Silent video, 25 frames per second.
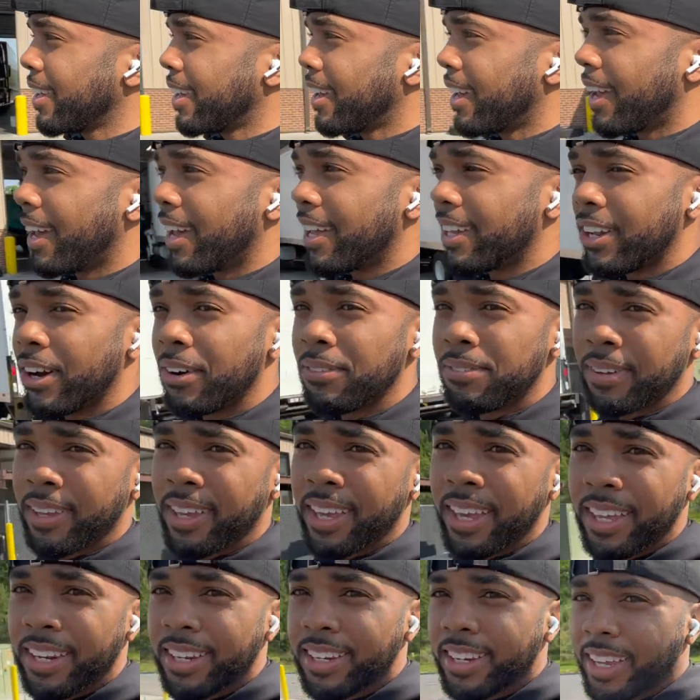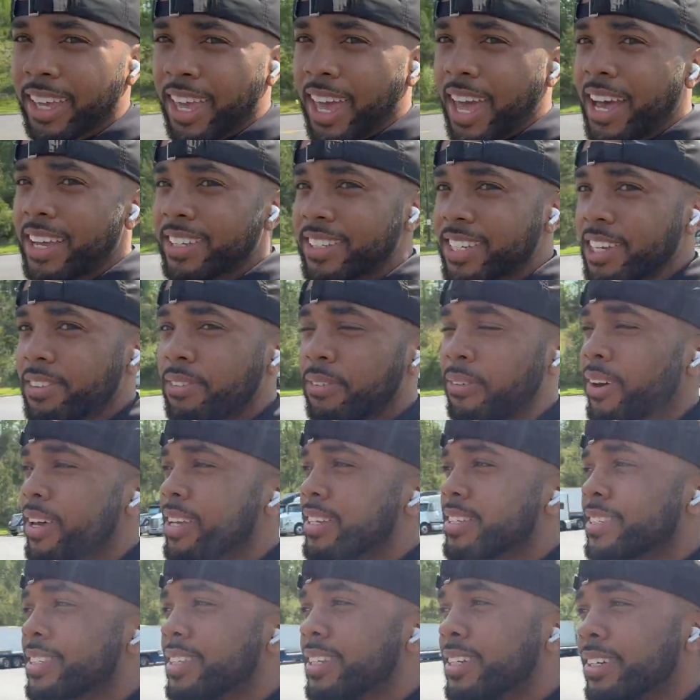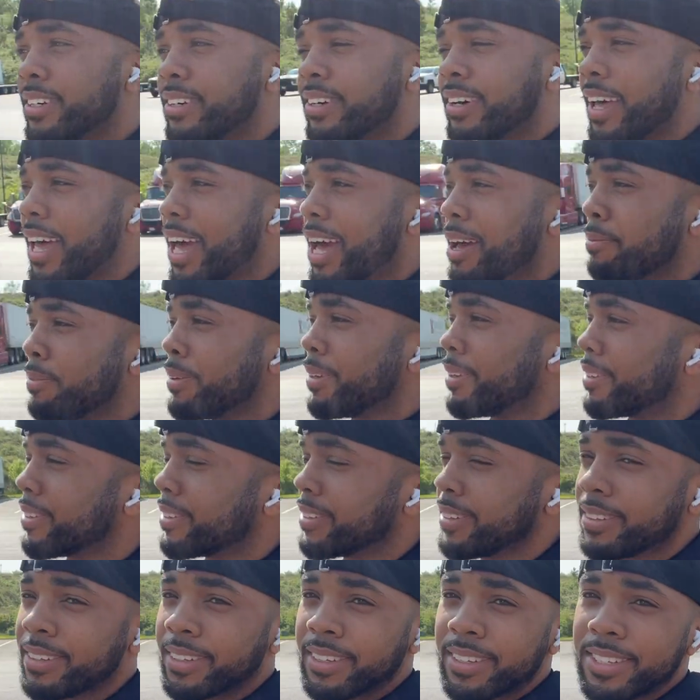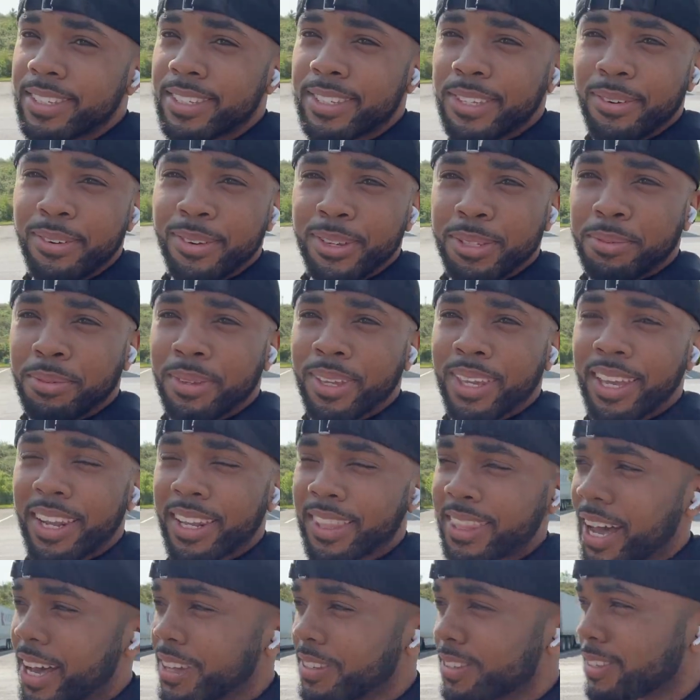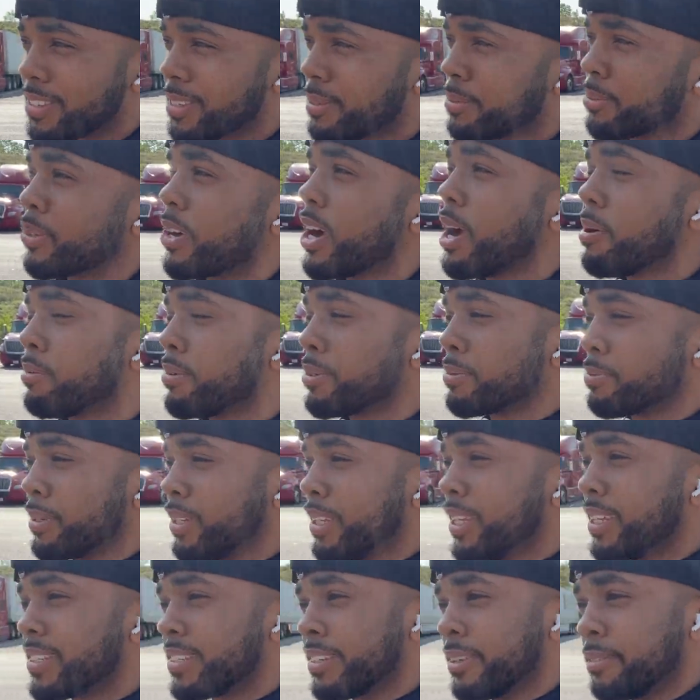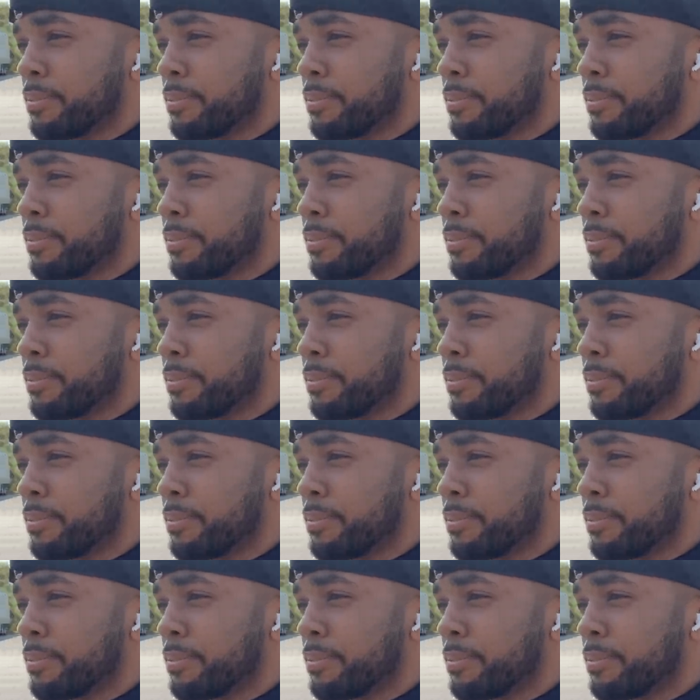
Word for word: And don't forget, the cash giveaway is still gonna happen as soon as we hit a thousand subscribers. But listen,